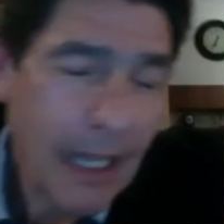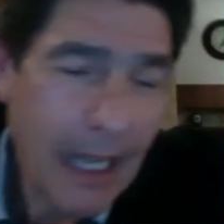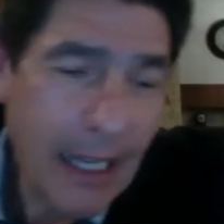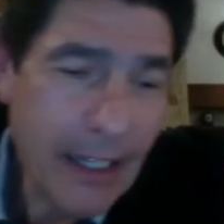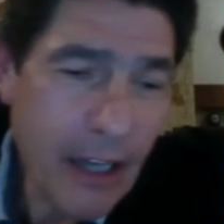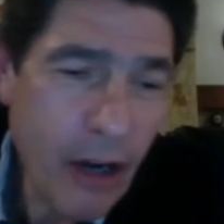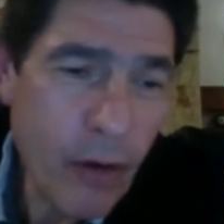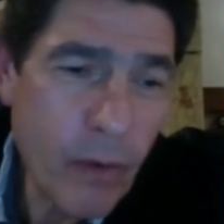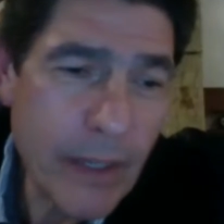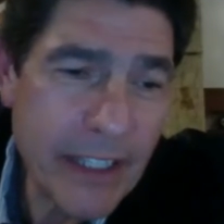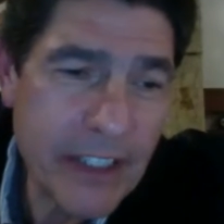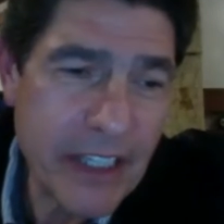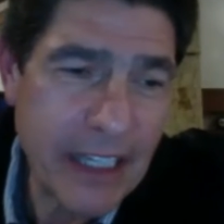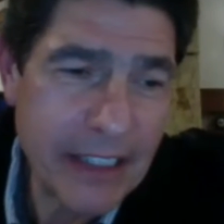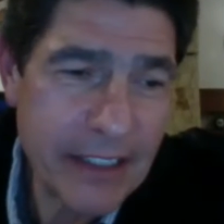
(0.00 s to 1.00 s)
I know we
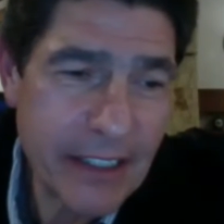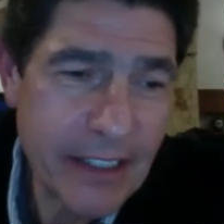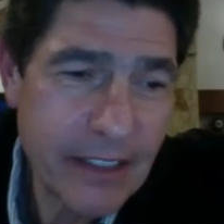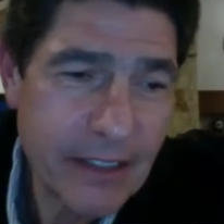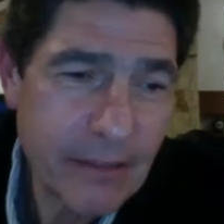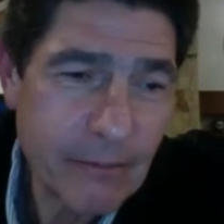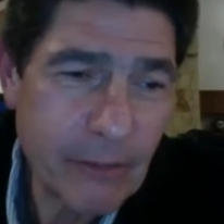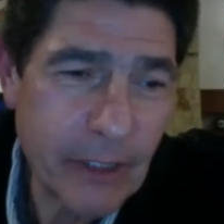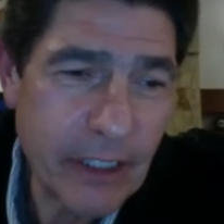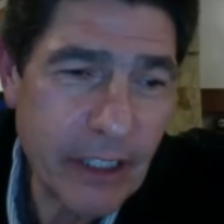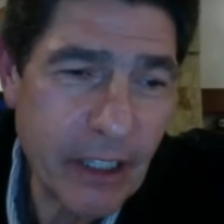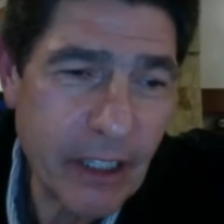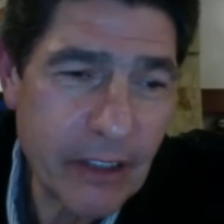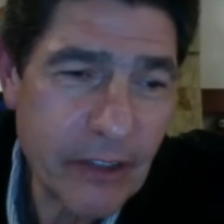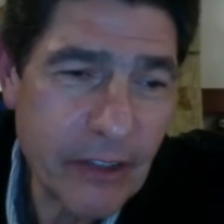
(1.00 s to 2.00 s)
judges, we're
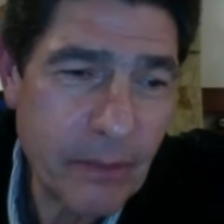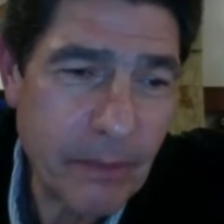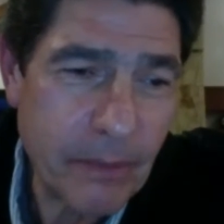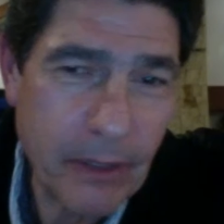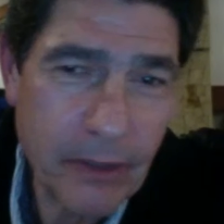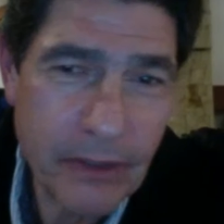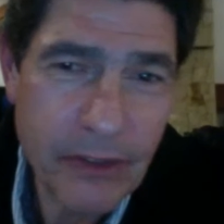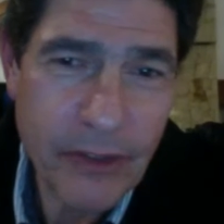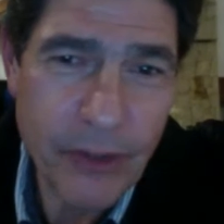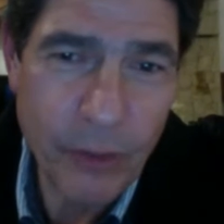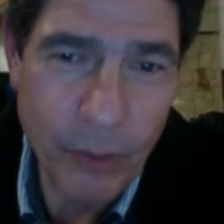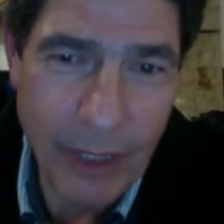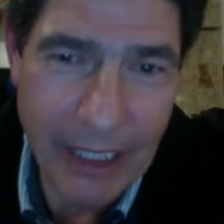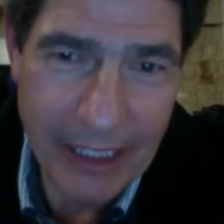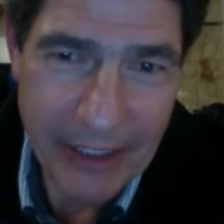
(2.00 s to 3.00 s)
not supposed to
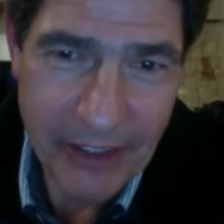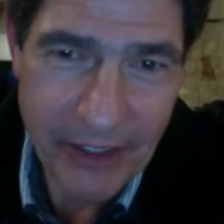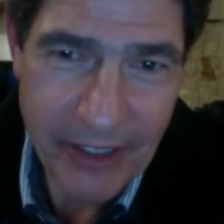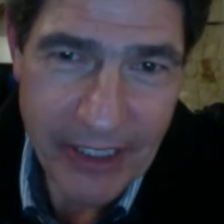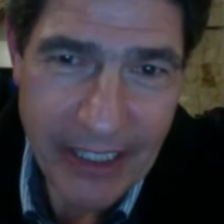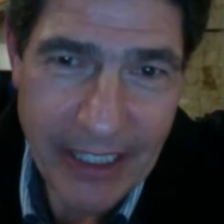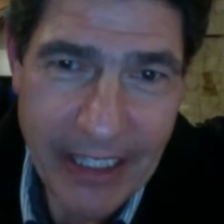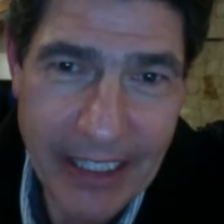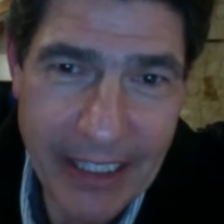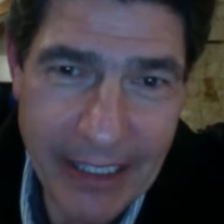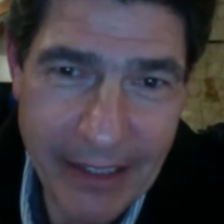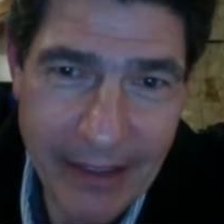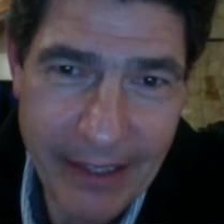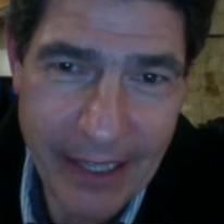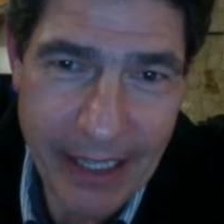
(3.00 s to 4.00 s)
watch
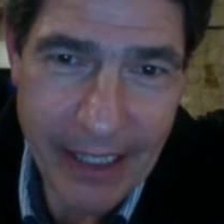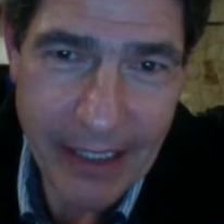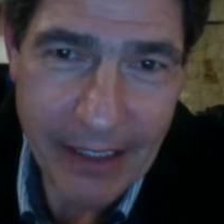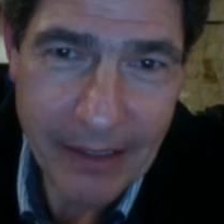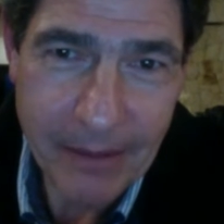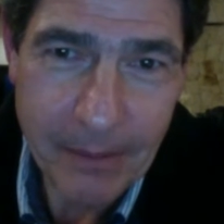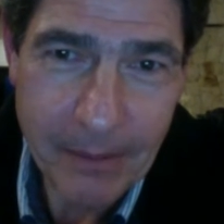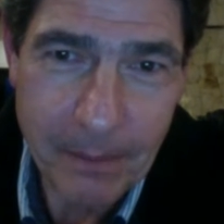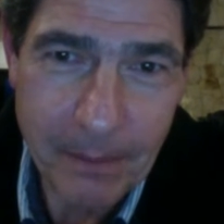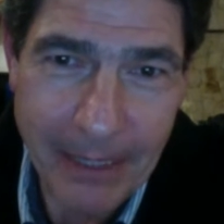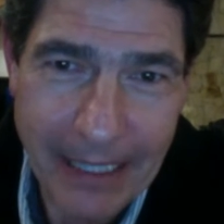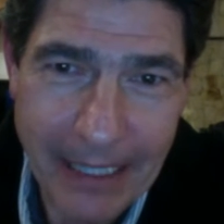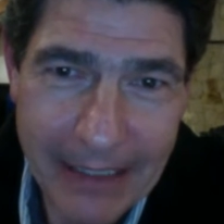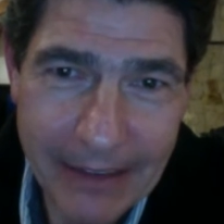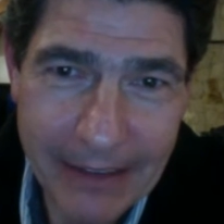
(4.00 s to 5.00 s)
anything
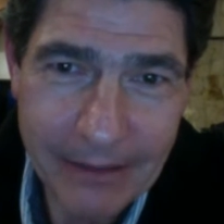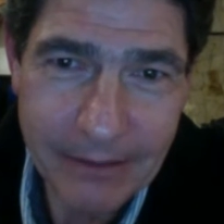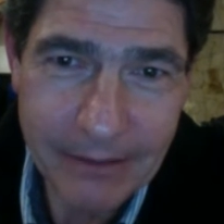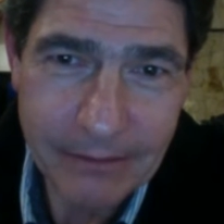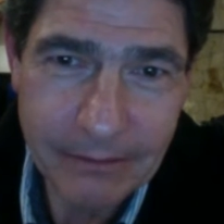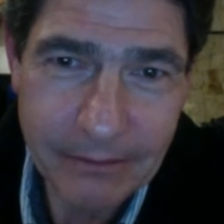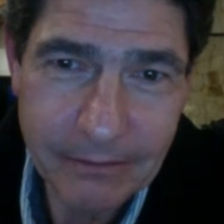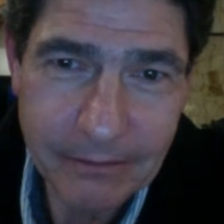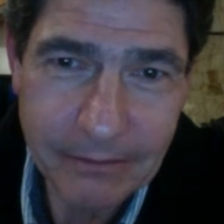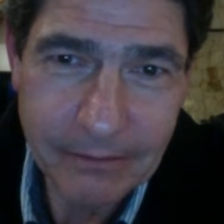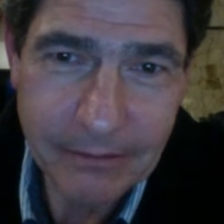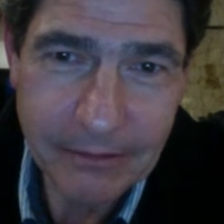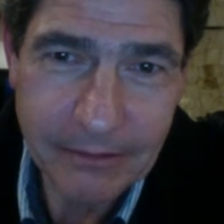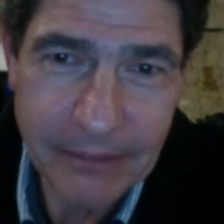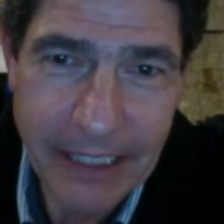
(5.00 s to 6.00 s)
but
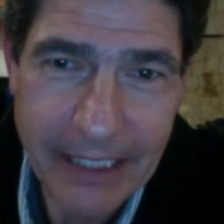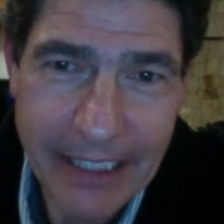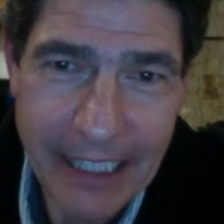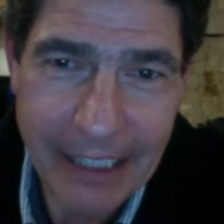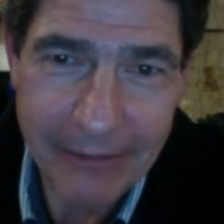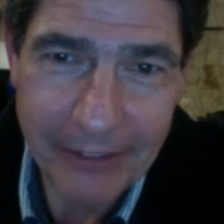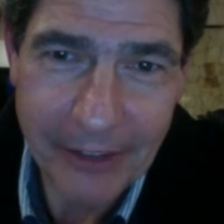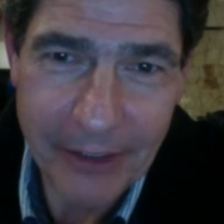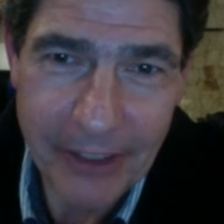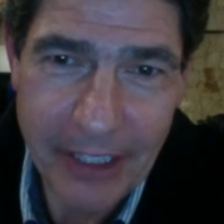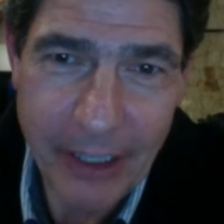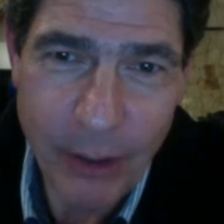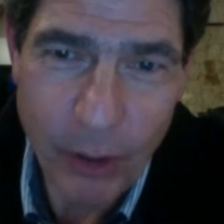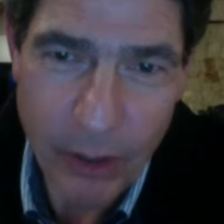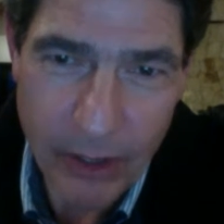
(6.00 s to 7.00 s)
right after
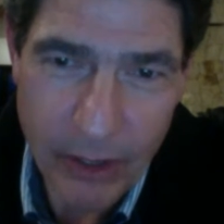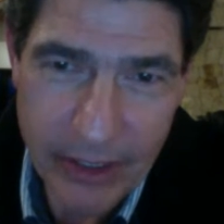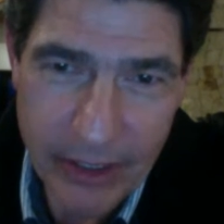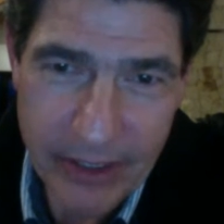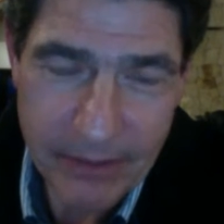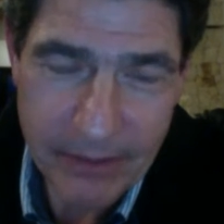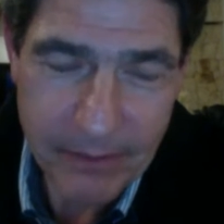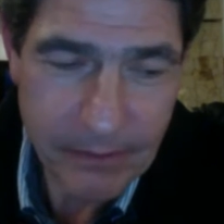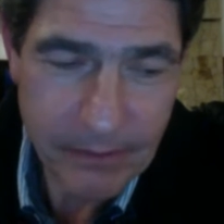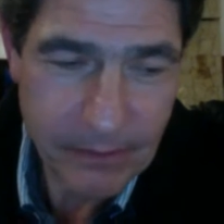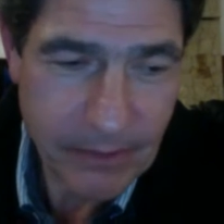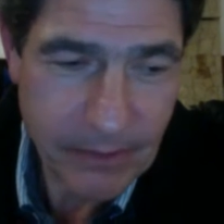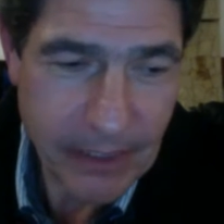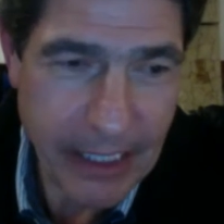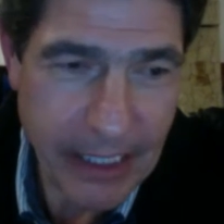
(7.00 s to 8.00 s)
the horse
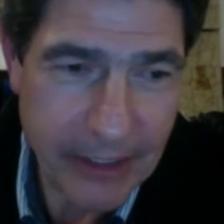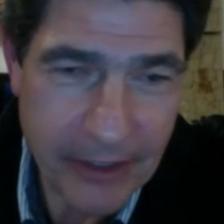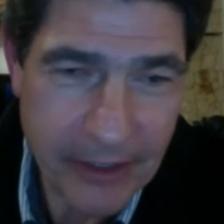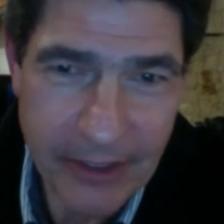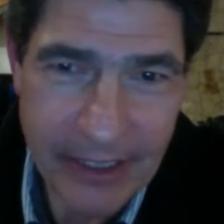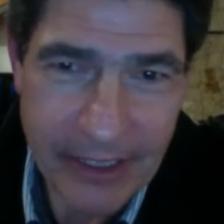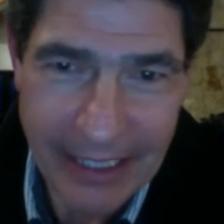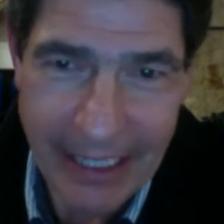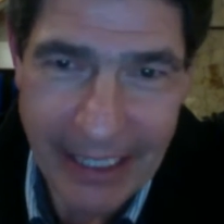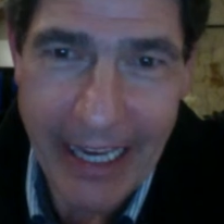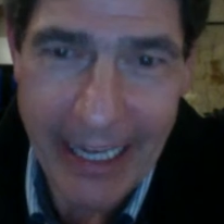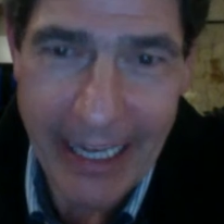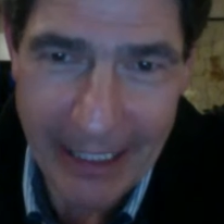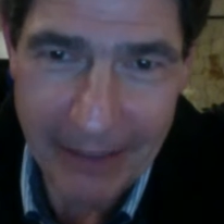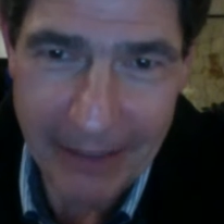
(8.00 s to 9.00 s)
enters at
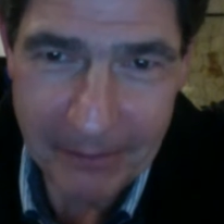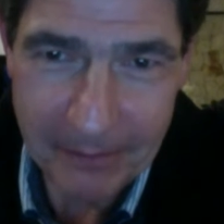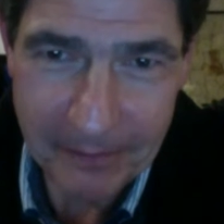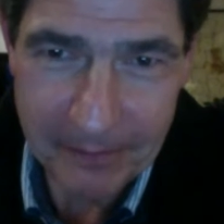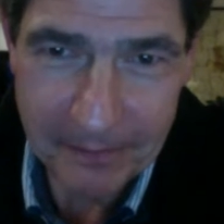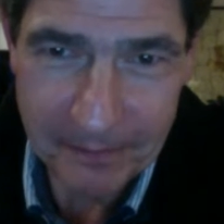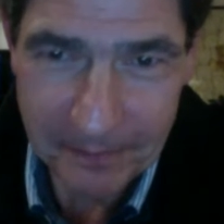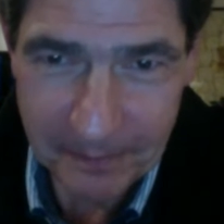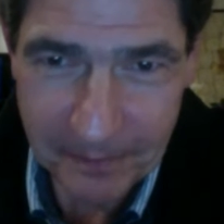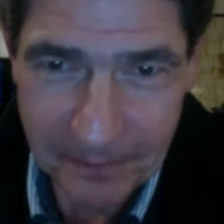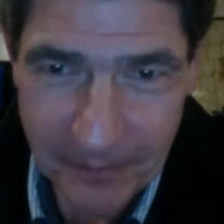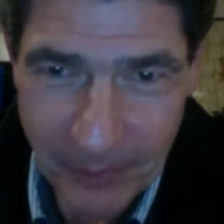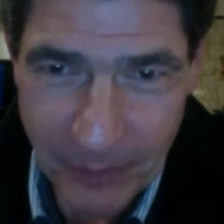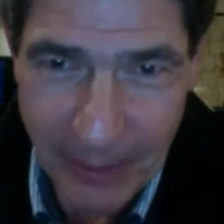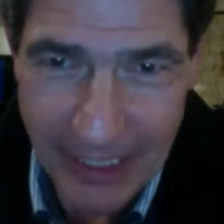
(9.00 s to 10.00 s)
A,
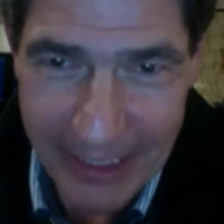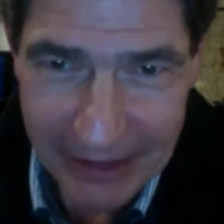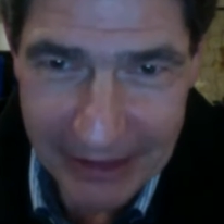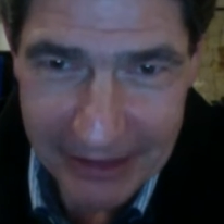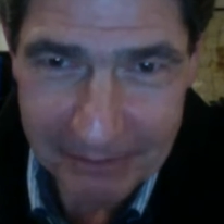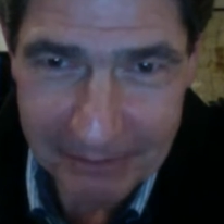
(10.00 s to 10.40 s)
right?